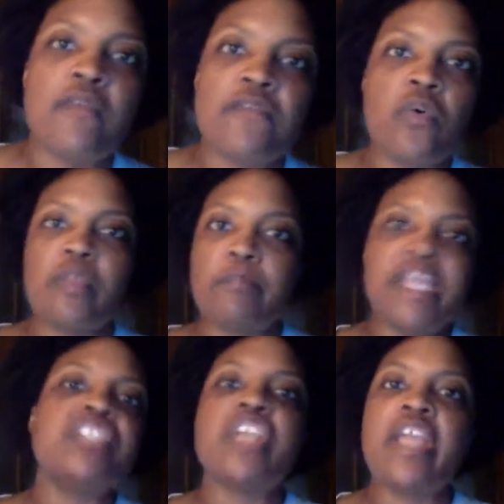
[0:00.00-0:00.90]
before the
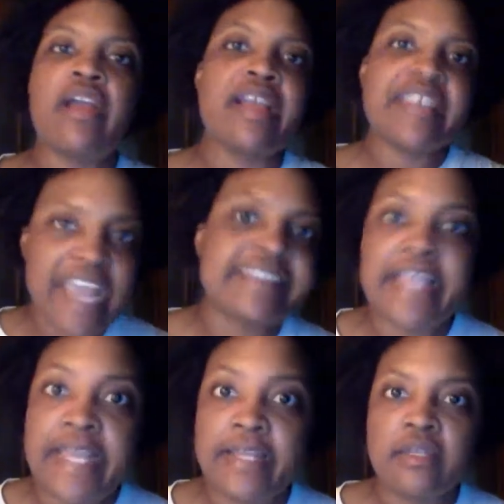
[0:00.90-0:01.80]
PG era kicked
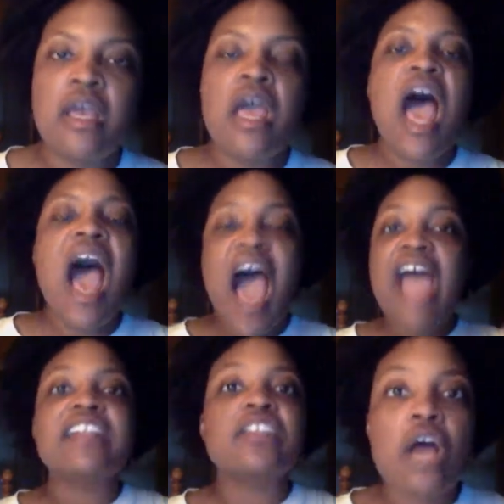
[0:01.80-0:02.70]
in.
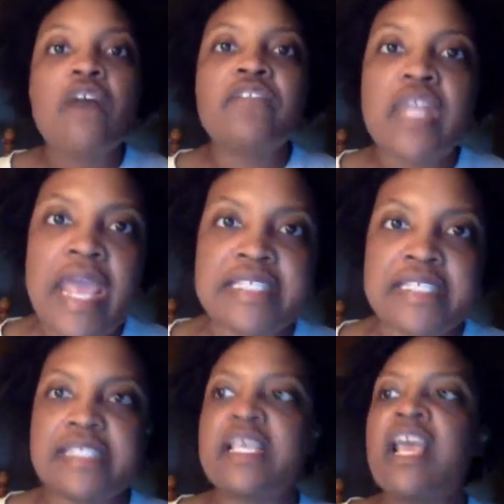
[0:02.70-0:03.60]
I love the
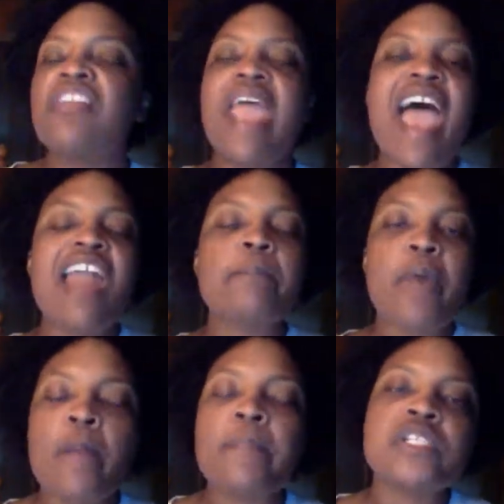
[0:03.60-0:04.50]
Nexus. They had a
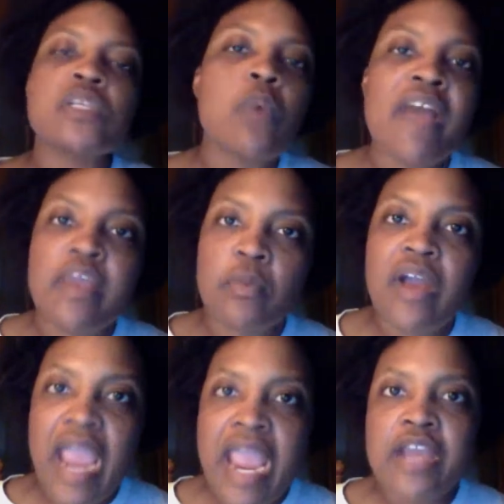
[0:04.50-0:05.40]
purpose of why they
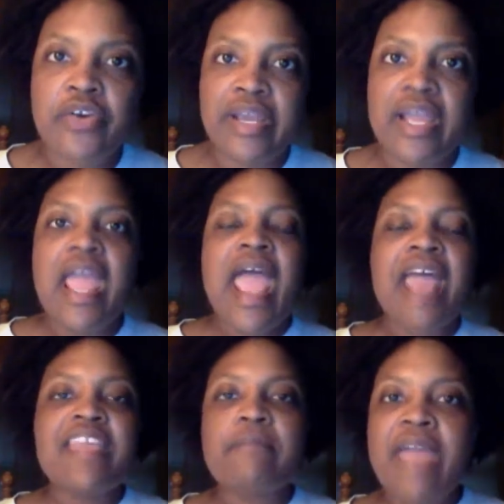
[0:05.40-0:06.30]
were angry,
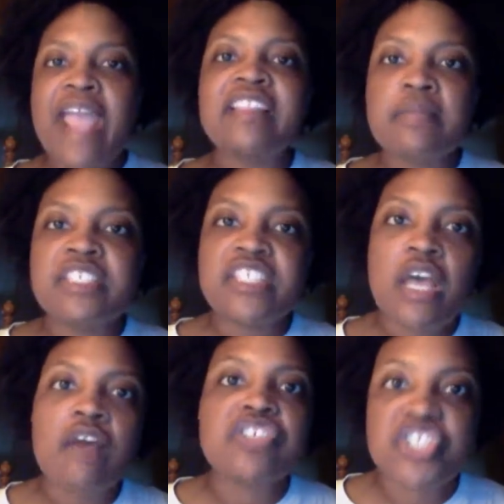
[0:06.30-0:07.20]
and they made
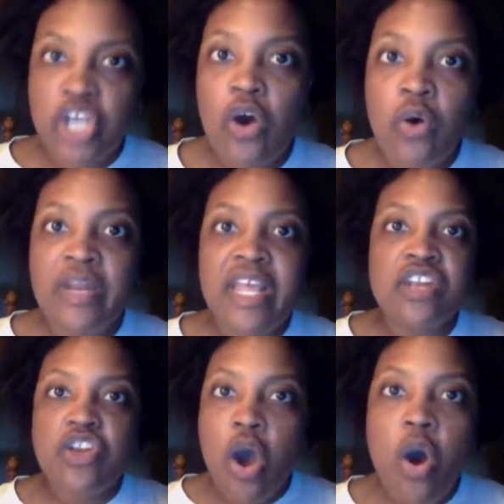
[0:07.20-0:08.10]
themselves shown
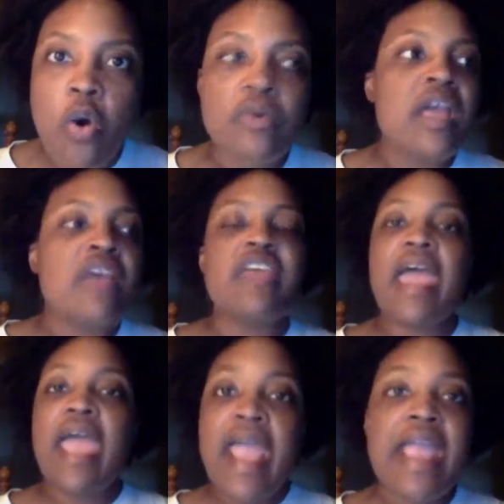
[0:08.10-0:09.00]
and known that,
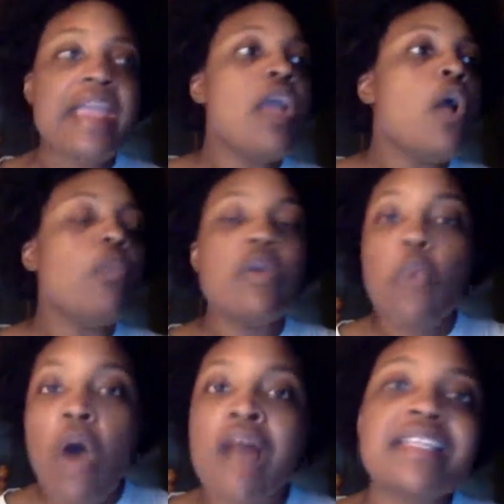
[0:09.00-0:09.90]
hey, we
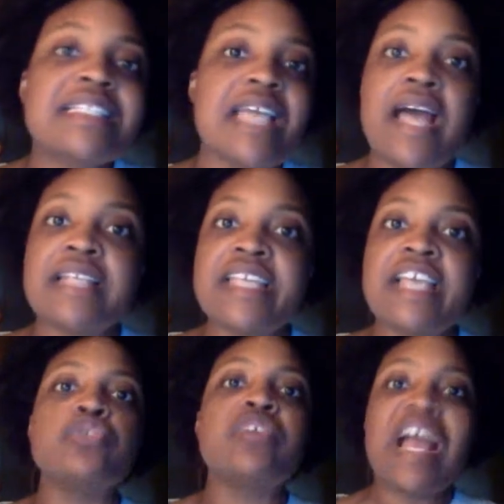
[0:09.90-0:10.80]
won this
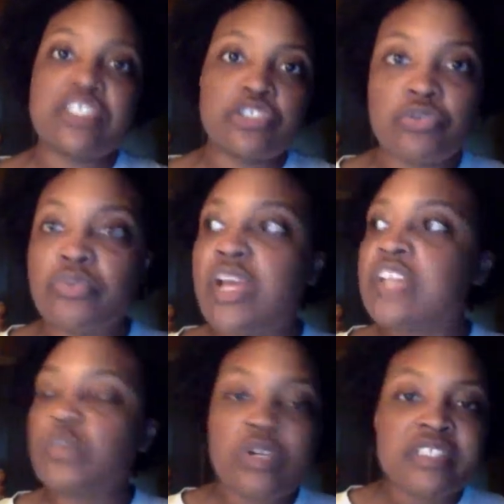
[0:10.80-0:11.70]
contest. You guys screwed
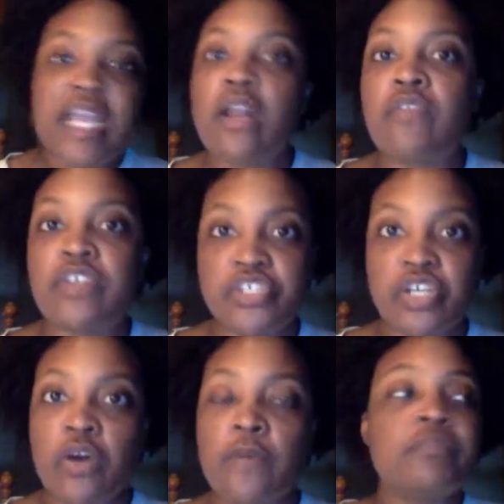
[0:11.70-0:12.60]
us, so we're taking over the
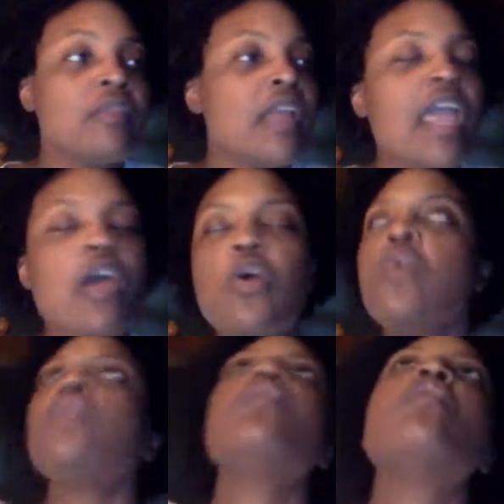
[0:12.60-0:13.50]
show. And
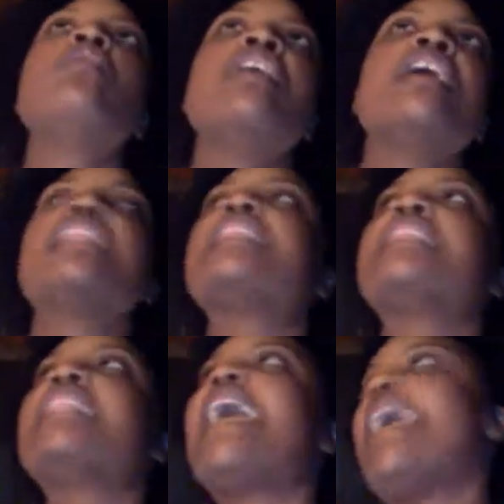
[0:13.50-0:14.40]
who
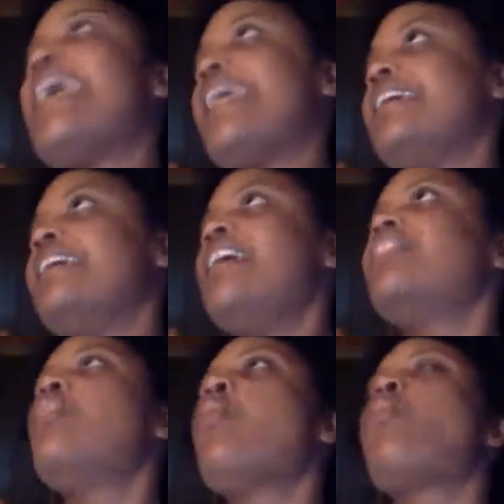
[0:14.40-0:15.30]
led the